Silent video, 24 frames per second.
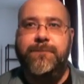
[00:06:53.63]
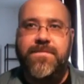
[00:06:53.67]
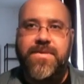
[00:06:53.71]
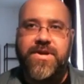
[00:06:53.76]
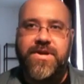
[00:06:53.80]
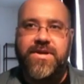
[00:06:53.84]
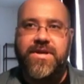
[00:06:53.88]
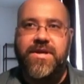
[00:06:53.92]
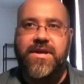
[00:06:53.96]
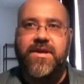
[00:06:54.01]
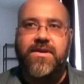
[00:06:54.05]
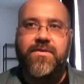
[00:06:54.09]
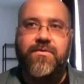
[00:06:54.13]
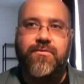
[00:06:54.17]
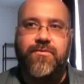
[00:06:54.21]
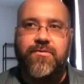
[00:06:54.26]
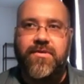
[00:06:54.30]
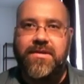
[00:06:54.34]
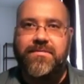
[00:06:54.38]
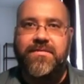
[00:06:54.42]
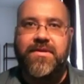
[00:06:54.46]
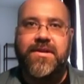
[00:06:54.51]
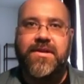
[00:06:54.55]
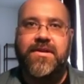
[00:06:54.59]

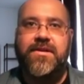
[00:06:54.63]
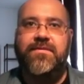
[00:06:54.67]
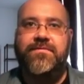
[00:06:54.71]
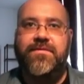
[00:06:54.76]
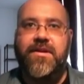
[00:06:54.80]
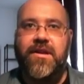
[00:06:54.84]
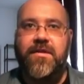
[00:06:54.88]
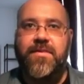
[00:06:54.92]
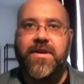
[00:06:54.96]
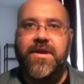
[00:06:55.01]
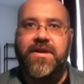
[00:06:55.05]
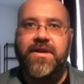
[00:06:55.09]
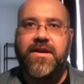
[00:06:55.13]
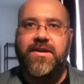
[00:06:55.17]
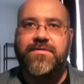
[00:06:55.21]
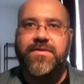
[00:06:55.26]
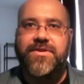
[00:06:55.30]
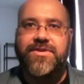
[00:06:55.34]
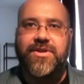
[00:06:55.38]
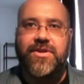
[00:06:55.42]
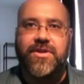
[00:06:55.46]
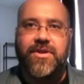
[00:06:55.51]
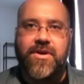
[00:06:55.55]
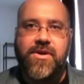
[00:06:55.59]
million women in developing
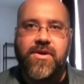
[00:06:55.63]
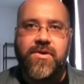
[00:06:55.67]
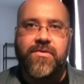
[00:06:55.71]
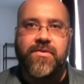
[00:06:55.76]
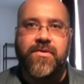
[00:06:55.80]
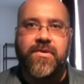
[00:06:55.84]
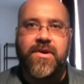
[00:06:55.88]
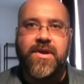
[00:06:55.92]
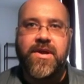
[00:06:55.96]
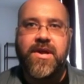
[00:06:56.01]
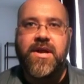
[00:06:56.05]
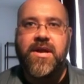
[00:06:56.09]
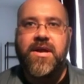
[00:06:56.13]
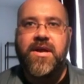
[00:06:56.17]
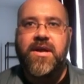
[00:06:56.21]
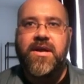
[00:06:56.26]
countries alone